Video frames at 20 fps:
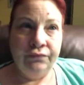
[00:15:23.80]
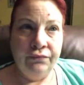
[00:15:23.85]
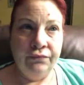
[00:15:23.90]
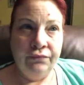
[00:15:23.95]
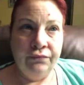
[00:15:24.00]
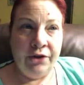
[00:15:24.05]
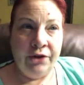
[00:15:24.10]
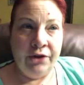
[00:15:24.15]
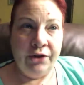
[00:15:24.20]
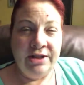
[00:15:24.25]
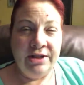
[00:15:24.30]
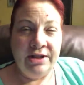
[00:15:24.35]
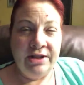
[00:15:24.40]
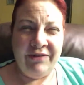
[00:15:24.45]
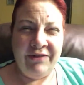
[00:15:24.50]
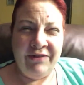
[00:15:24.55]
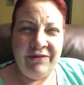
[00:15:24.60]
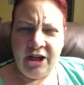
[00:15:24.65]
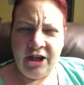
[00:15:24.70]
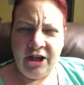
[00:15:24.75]
they're
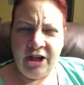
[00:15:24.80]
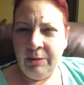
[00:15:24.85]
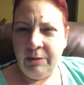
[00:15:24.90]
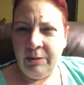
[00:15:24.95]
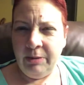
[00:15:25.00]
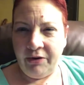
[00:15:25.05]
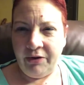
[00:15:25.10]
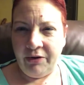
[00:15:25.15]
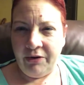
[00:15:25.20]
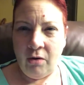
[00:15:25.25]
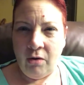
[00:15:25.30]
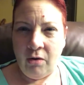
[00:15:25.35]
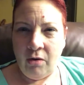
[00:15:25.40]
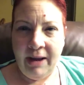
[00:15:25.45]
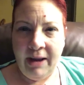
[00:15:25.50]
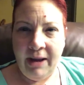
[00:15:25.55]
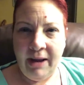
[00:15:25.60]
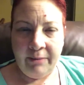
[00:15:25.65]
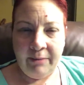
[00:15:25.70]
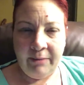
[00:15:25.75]
definitely going to be worth going
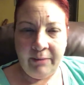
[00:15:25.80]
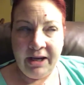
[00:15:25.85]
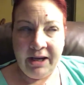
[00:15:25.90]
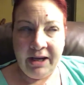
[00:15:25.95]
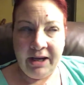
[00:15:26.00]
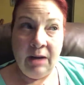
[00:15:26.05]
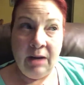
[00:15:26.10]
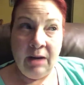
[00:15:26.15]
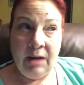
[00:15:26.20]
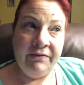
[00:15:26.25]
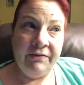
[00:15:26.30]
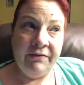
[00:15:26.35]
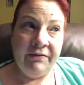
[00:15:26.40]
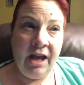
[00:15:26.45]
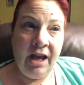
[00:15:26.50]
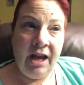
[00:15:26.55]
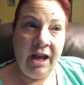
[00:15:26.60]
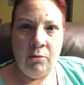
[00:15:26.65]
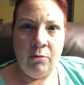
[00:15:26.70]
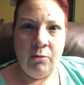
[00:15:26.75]
back and picking up if they
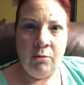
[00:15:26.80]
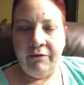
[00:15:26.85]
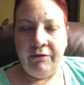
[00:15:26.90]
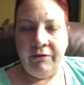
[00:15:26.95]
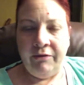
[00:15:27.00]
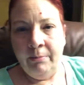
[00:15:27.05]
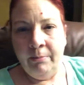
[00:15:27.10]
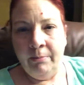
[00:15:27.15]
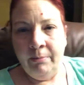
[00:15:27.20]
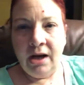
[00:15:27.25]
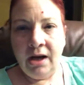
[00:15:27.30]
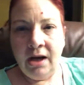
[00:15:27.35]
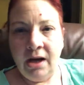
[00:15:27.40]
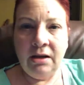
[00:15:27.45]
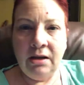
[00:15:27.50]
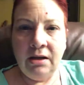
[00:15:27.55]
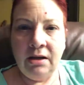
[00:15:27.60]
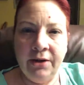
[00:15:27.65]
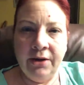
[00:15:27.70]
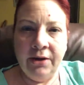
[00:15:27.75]
have more for a buck,
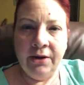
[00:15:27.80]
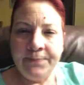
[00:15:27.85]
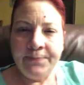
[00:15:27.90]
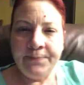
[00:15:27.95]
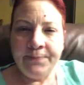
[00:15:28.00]
you know?